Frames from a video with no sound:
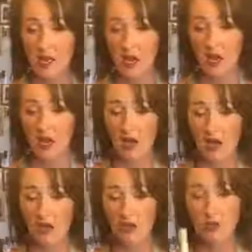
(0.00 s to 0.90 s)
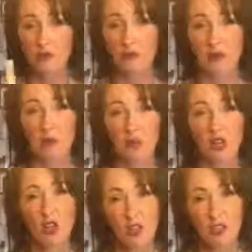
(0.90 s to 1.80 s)
Uh, you could make up a
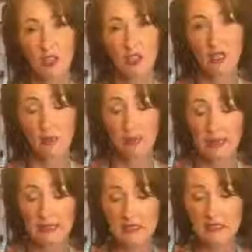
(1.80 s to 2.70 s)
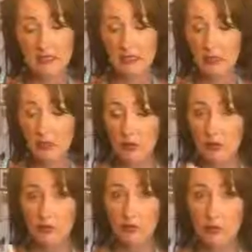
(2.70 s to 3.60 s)
lot of it in a blender or a
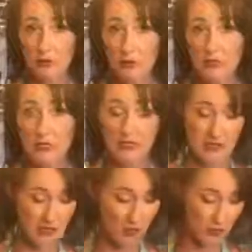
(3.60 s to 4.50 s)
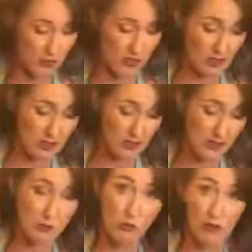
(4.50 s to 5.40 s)
food processor or something
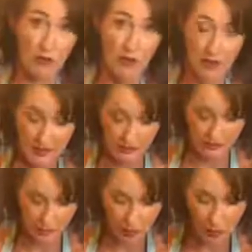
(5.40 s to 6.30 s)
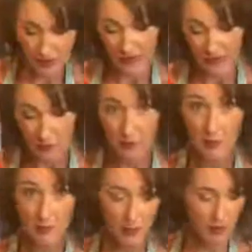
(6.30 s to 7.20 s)
smaller like this is probably a little bit
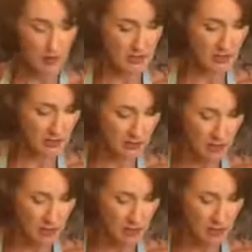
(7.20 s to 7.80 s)
more ideal